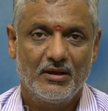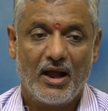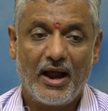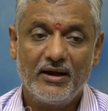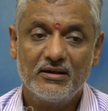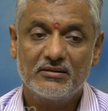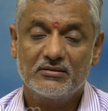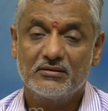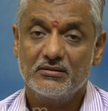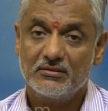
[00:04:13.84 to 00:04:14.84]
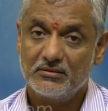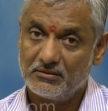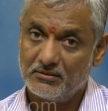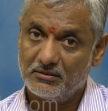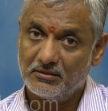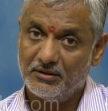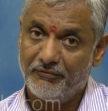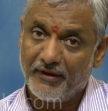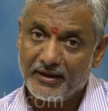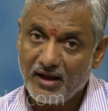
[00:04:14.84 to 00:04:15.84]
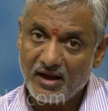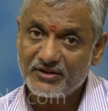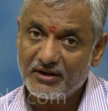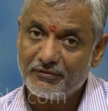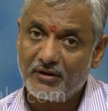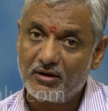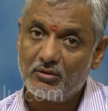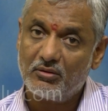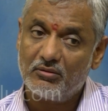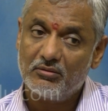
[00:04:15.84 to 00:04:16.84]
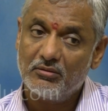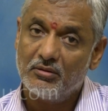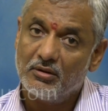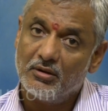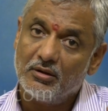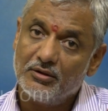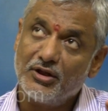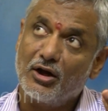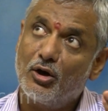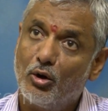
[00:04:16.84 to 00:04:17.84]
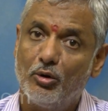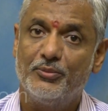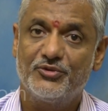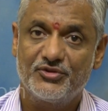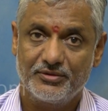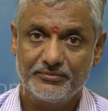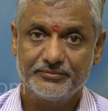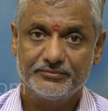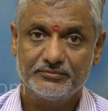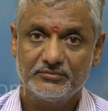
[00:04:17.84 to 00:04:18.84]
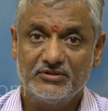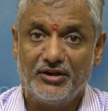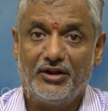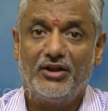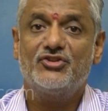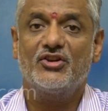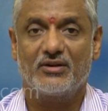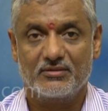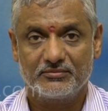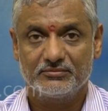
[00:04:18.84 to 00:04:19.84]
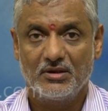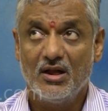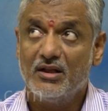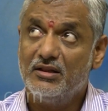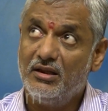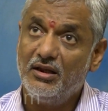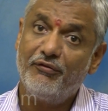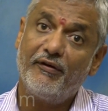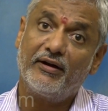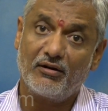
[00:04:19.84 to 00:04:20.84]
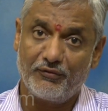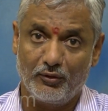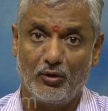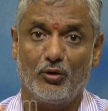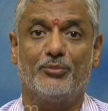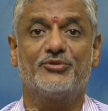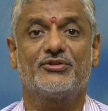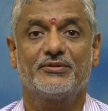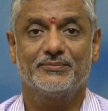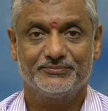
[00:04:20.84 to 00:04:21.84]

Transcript: And the Vedas refer to the globes, the nature, the effect of globes.